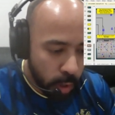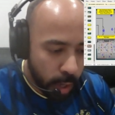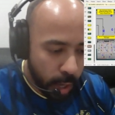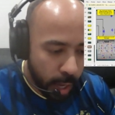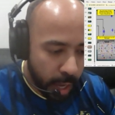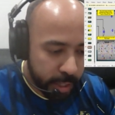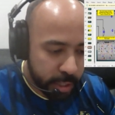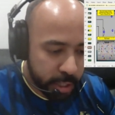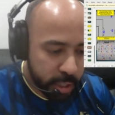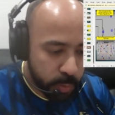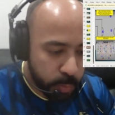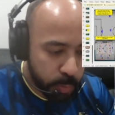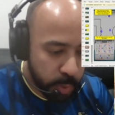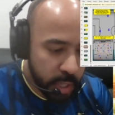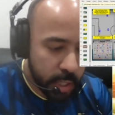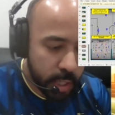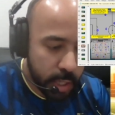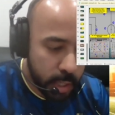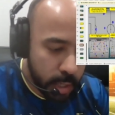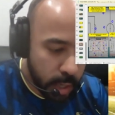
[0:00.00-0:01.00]
And
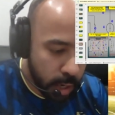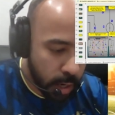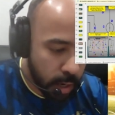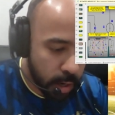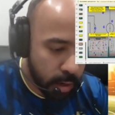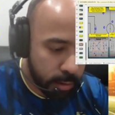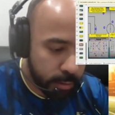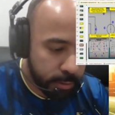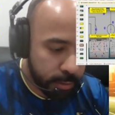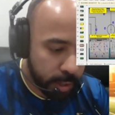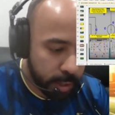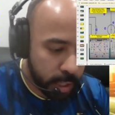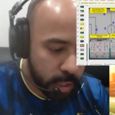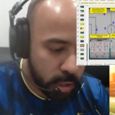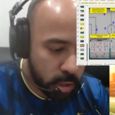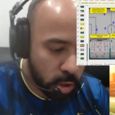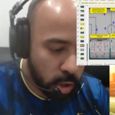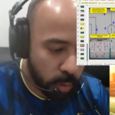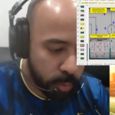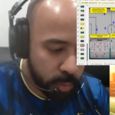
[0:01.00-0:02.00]
speaking of, and
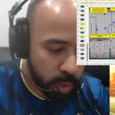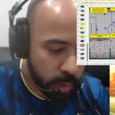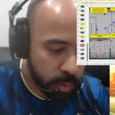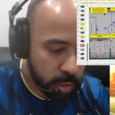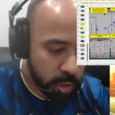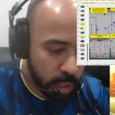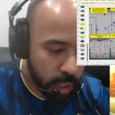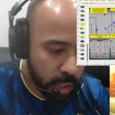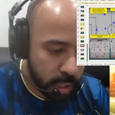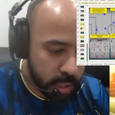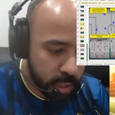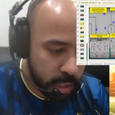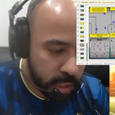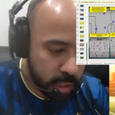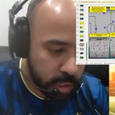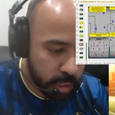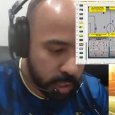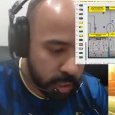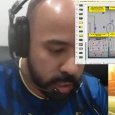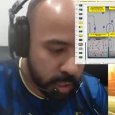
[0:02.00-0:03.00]
this
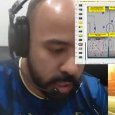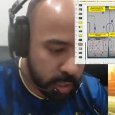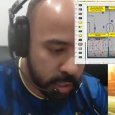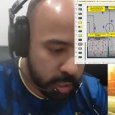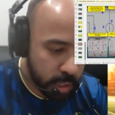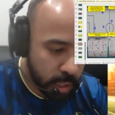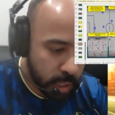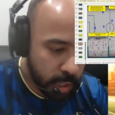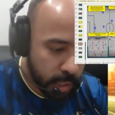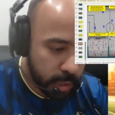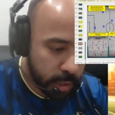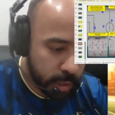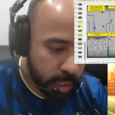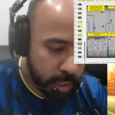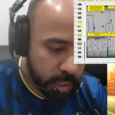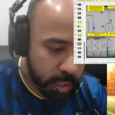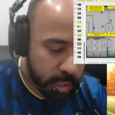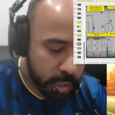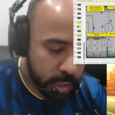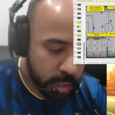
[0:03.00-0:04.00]

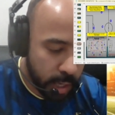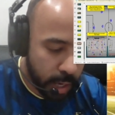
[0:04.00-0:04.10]
is